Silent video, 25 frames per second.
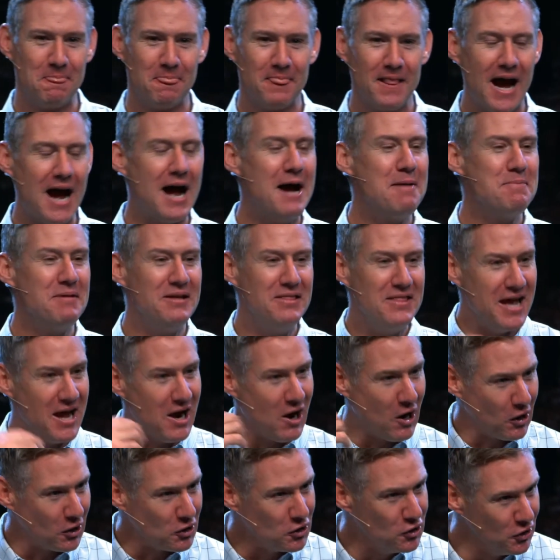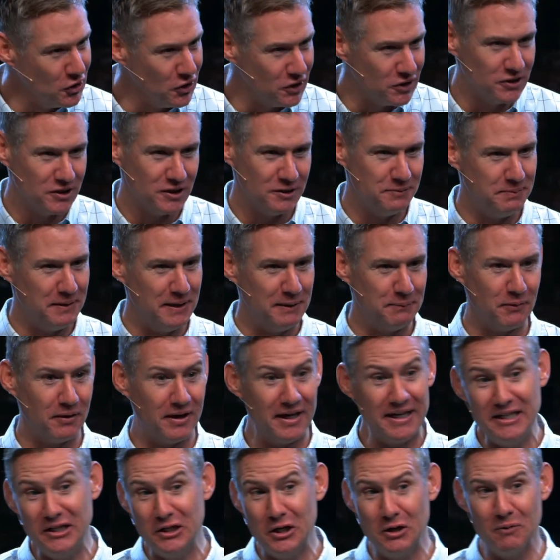I mean, they are good, good people.
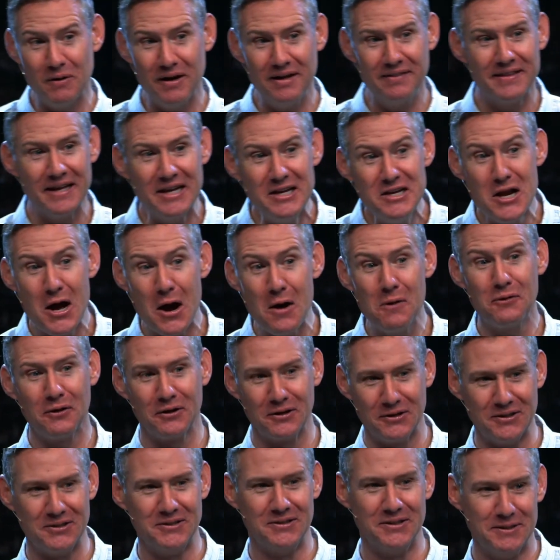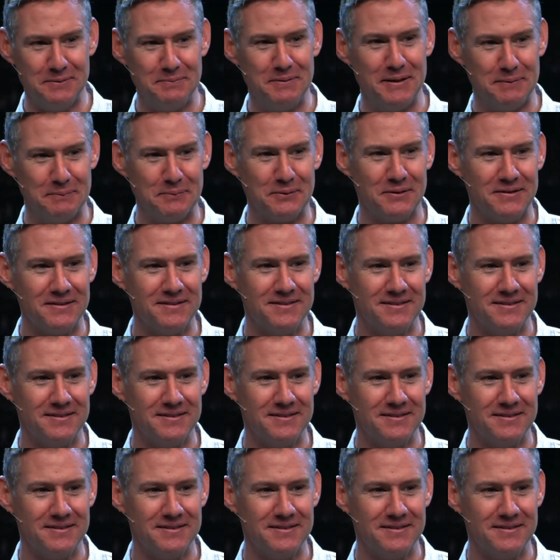And you know what? They know they're good, good people.